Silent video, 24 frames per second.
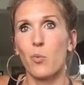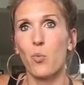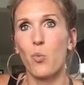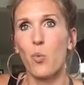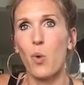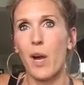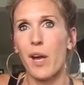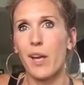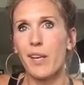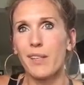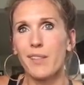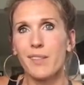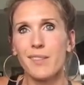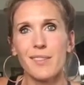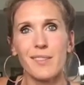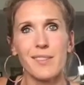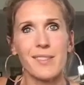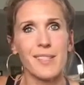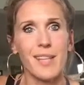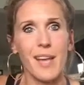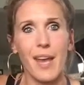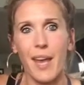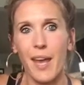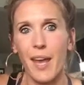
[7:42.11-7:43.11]
one
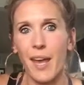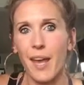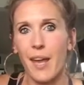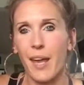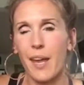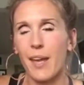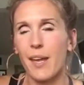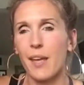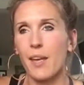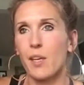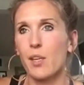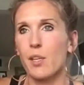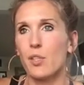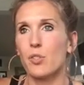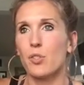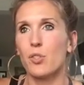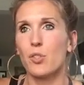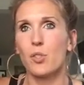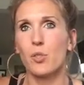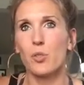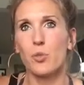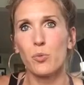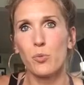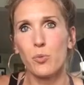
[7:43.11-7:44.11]
day,
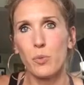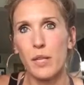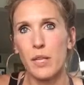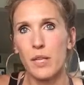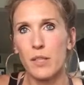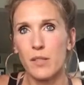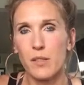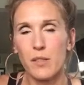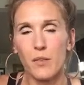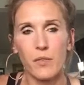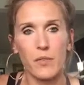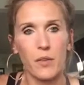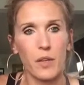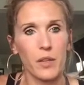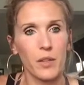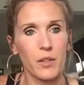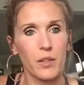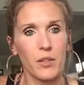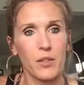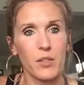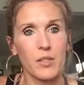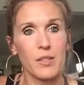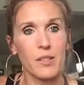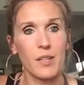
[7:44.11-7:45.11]
2 weeks of
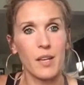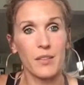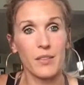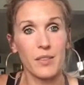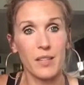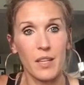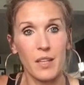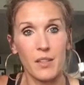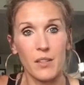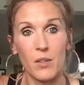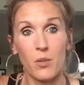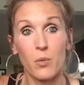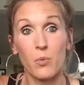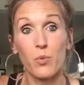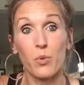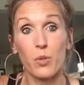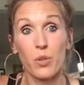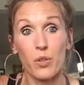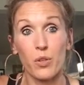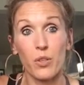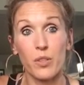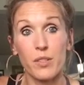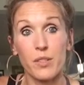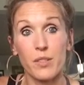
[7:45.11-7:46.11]
failure is not the end of the
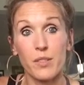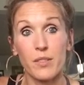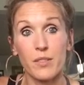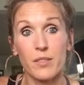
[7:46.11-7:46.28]
world.